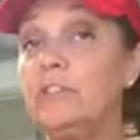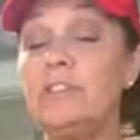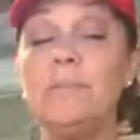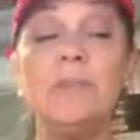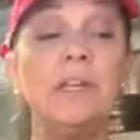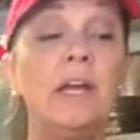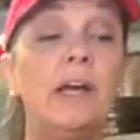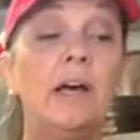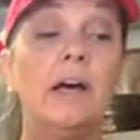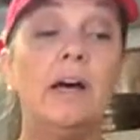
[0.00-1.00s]
or something.
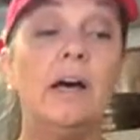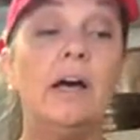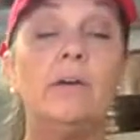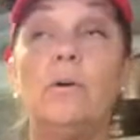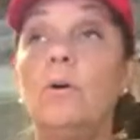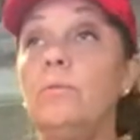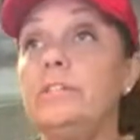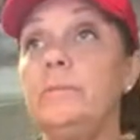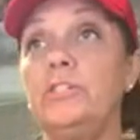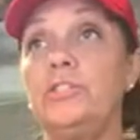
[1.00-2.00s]
I
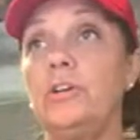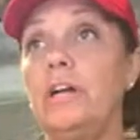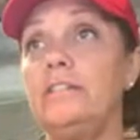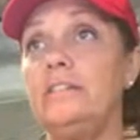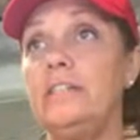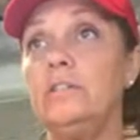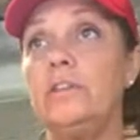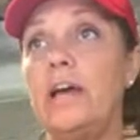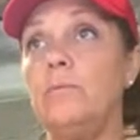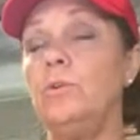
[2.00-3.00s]
always make sure I seal
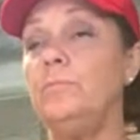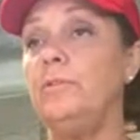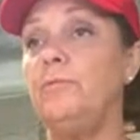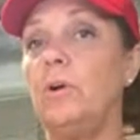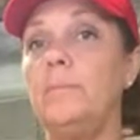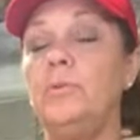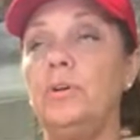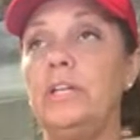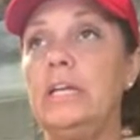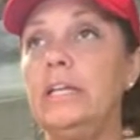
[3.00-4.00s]
that wood before I
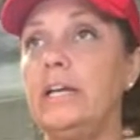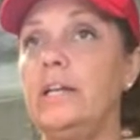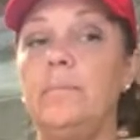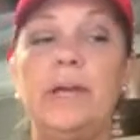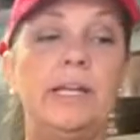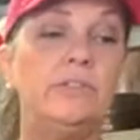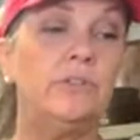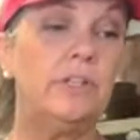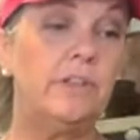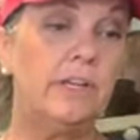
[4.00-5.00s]
put any kind of paint or
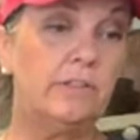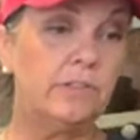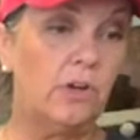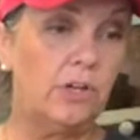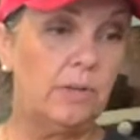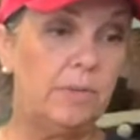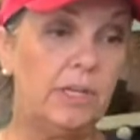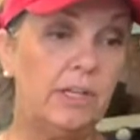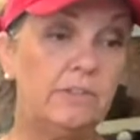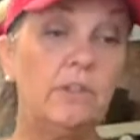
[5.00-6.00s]
anything else on it,
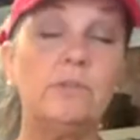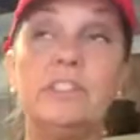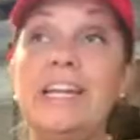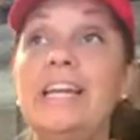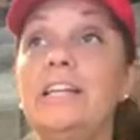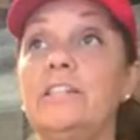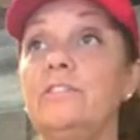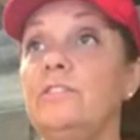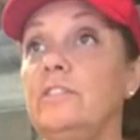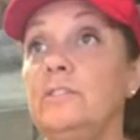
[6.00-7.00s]
because those
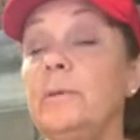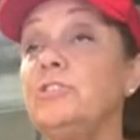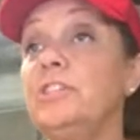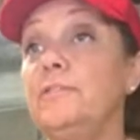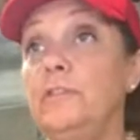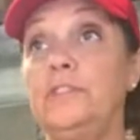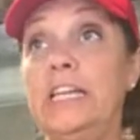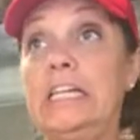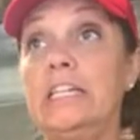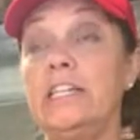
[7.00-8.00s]
tannins, especially if you've
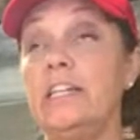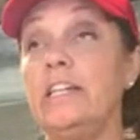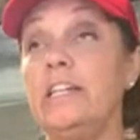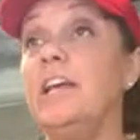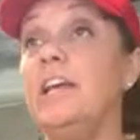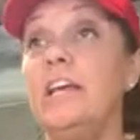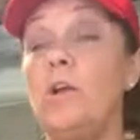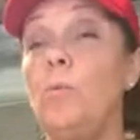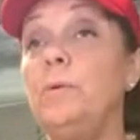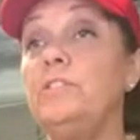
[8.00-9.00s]
sanded it, it
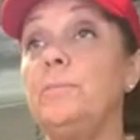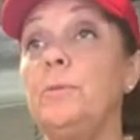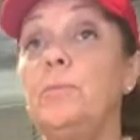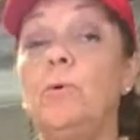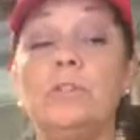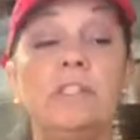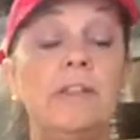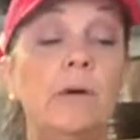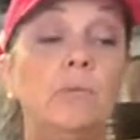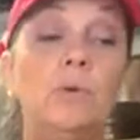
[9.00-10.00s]
opens up the pores in
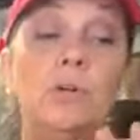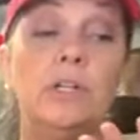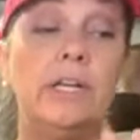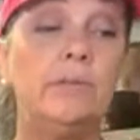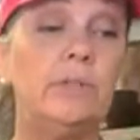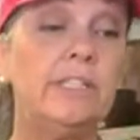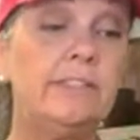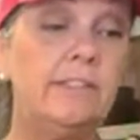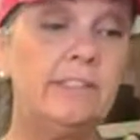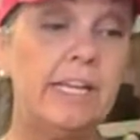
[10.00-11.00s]
that wood and
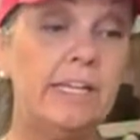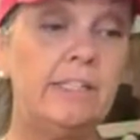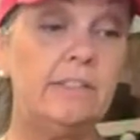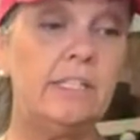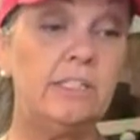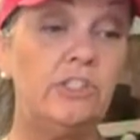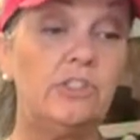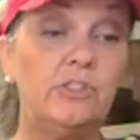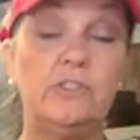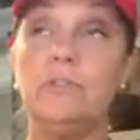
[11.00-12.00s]
releases tannins, and
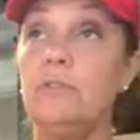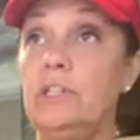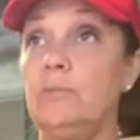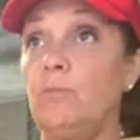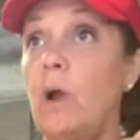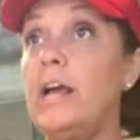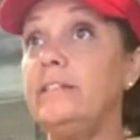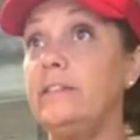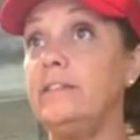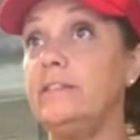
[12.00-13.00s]
it
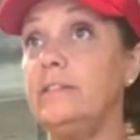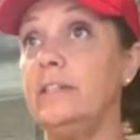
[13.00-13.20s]
rises.